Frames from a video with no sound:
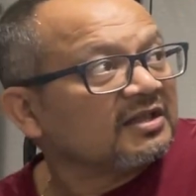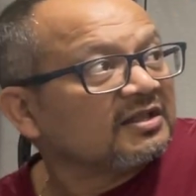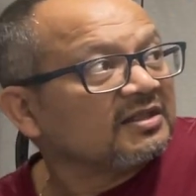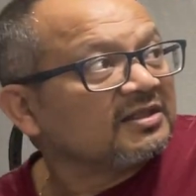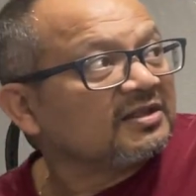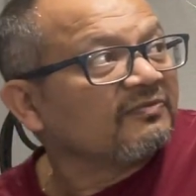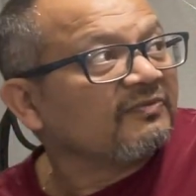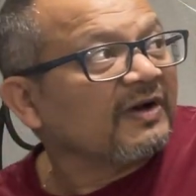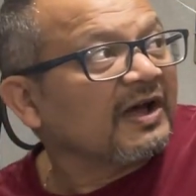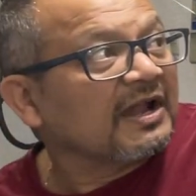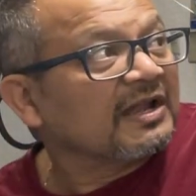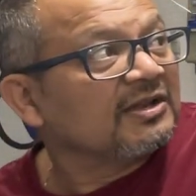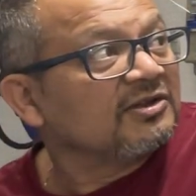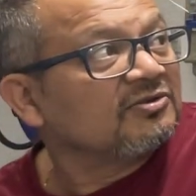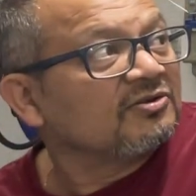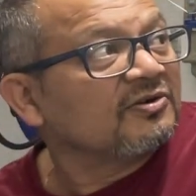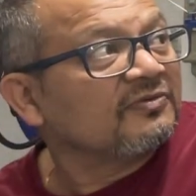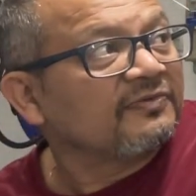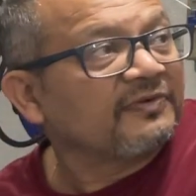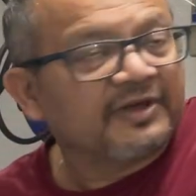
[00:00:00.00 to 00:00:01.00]
the
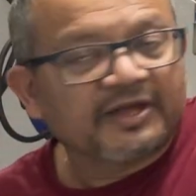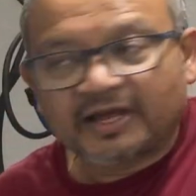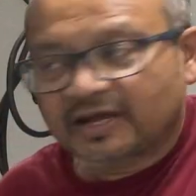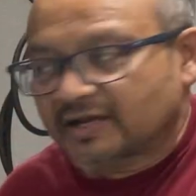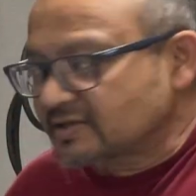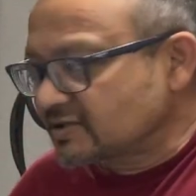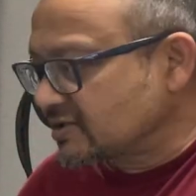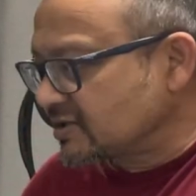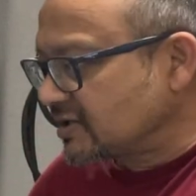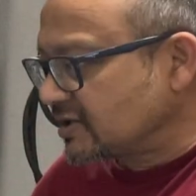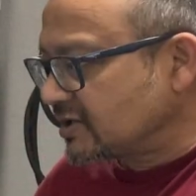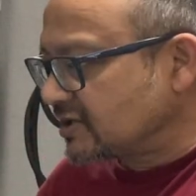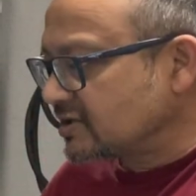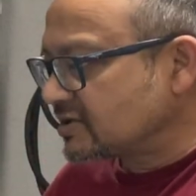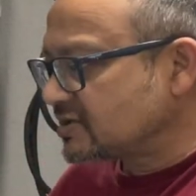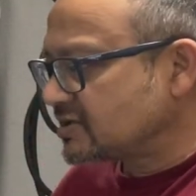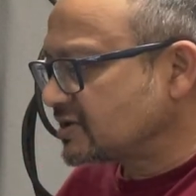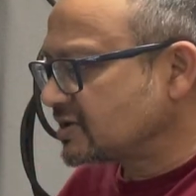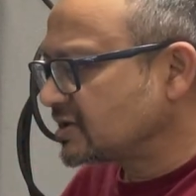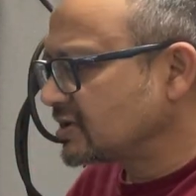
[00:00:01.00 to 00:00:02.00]
value of x
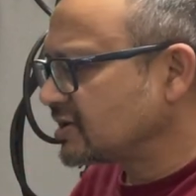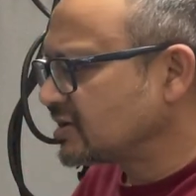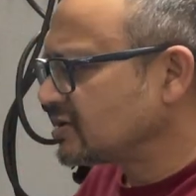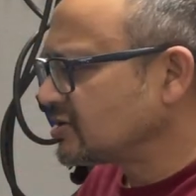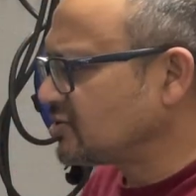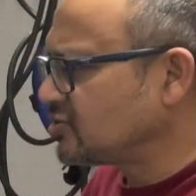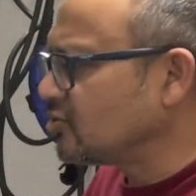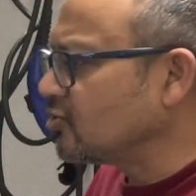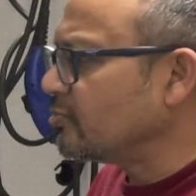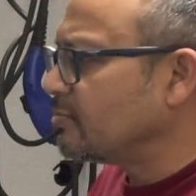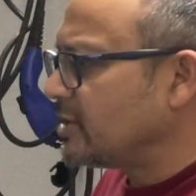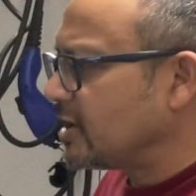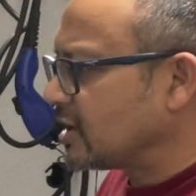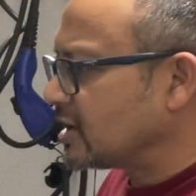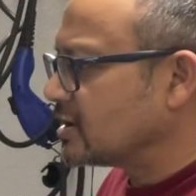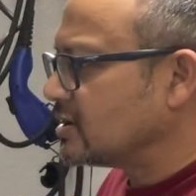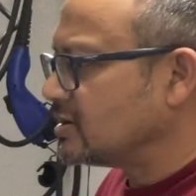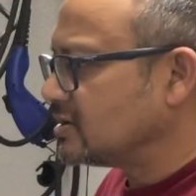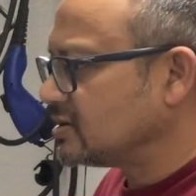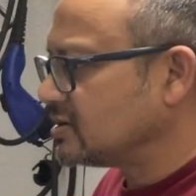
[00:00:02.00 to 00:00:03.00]
is too
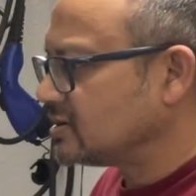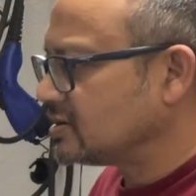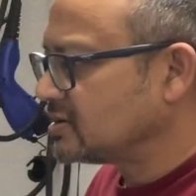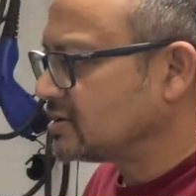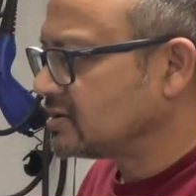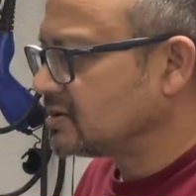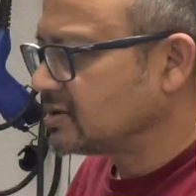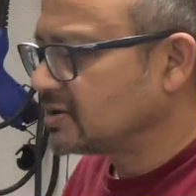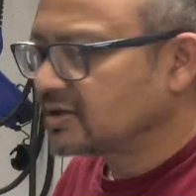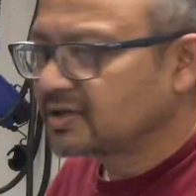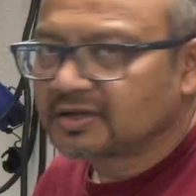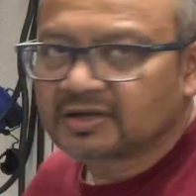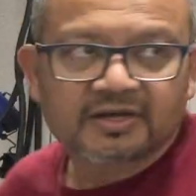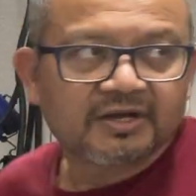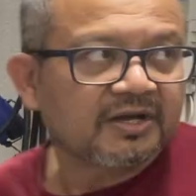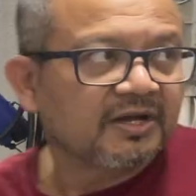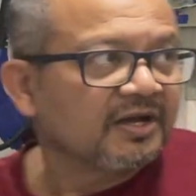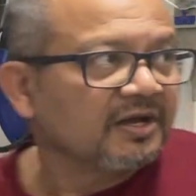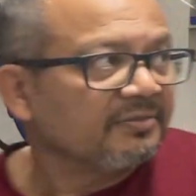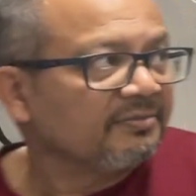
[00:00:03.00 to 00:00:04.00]
big.
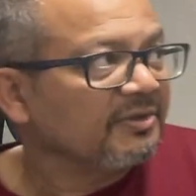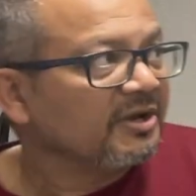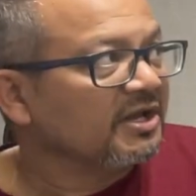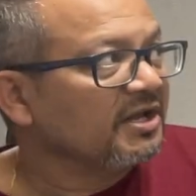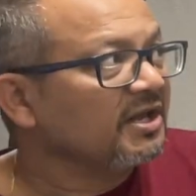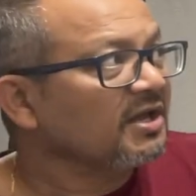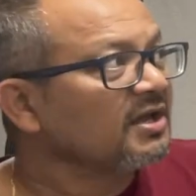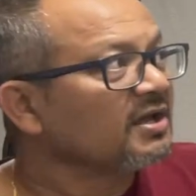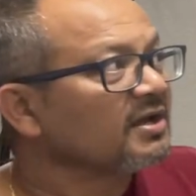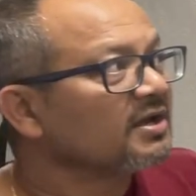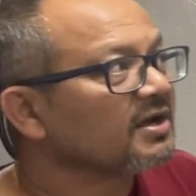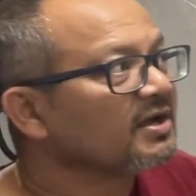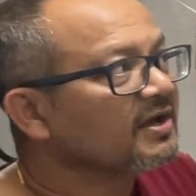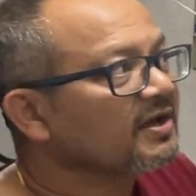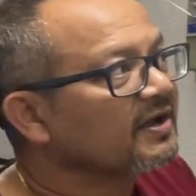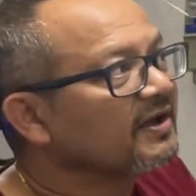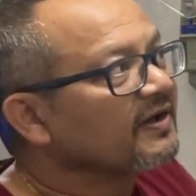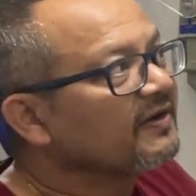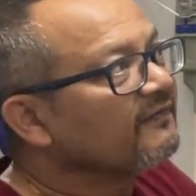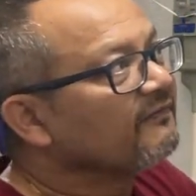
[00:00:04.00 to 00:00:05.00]
Meaning
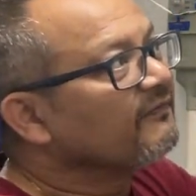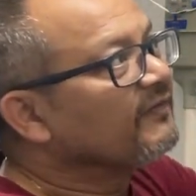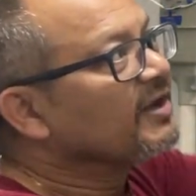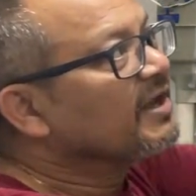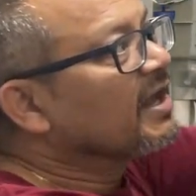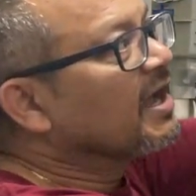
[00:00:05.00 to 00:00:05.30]
when I